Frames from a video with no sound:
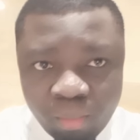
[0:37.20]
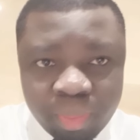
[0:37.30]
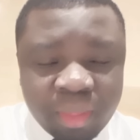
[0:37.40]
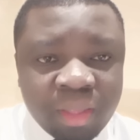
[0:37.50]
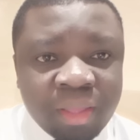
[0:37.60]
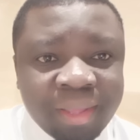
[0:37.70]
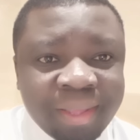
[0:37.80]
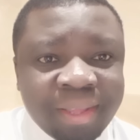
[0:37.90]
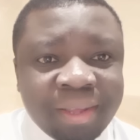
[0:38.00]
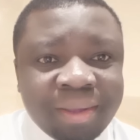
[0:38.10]
But,
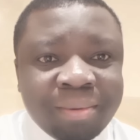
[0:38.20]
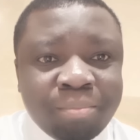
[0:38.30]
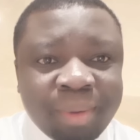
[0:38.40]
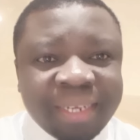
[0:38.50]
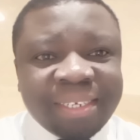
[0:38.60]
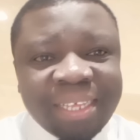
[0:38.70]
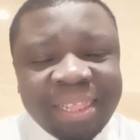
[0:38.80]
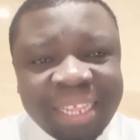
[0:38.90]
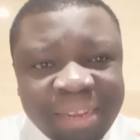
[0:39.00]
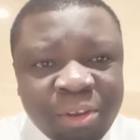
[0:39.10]
but
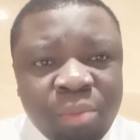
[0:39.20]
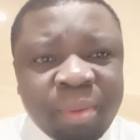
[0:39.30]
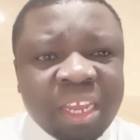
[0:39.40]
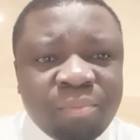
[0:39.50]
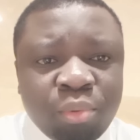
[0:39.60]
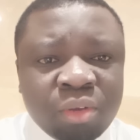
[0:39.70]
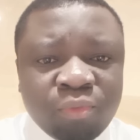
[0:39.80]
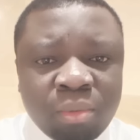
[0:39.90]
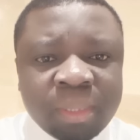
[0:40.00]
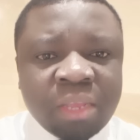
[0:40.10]
the developing report
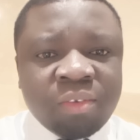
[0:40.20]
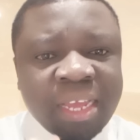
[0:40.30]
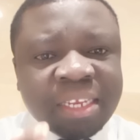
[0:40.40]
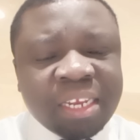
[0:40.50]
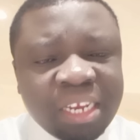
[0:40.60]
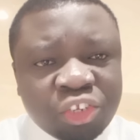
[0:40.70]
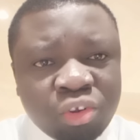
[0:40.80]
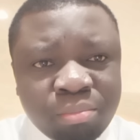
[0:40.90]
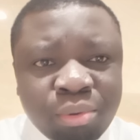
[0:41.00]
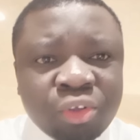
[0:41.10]
from the United
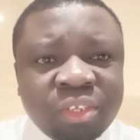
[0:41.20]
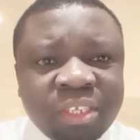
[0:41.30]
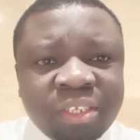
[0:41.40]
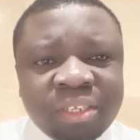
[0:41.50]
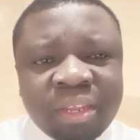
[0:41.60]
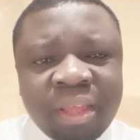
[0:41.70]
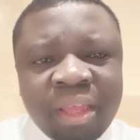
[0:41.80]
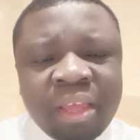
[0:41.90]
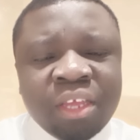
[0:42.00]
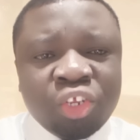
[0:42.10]
Nations boss
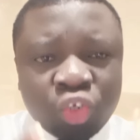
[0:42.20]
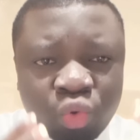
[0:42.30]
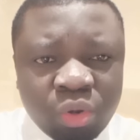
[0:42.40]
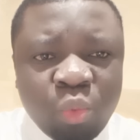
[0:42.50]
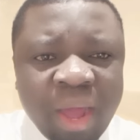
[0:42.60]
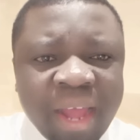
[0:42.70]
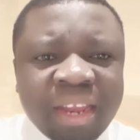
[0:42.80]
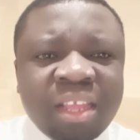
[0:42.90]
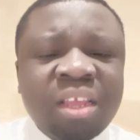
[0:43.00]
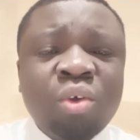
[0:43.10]
should
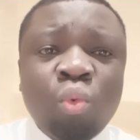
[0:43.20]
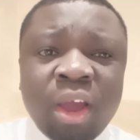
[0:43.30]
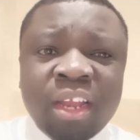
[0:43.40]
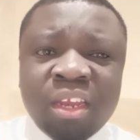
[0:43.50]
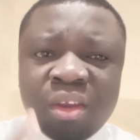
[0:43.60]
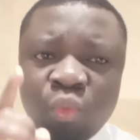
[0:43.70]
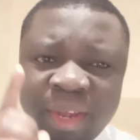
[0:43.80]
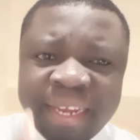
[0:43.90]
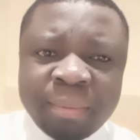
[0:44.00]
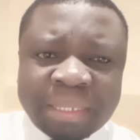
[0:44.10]
worry one
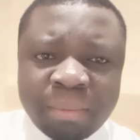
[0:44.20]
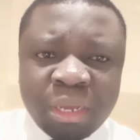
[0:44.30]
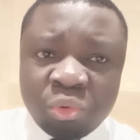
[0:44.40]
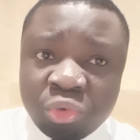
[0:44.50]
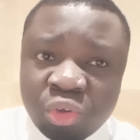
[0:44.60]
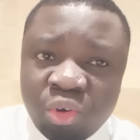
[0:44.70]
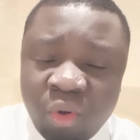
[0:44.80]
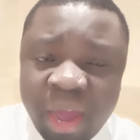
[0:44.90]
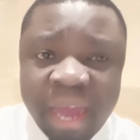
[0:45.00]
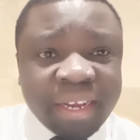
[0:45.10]
William Samuel
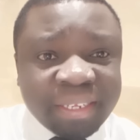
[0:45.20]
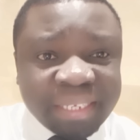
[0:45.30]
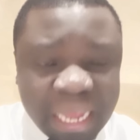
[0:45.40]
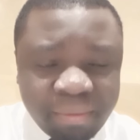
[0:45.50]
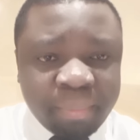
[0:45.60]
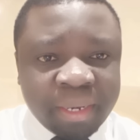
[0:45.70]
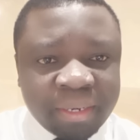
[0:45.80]
Ruto and his government.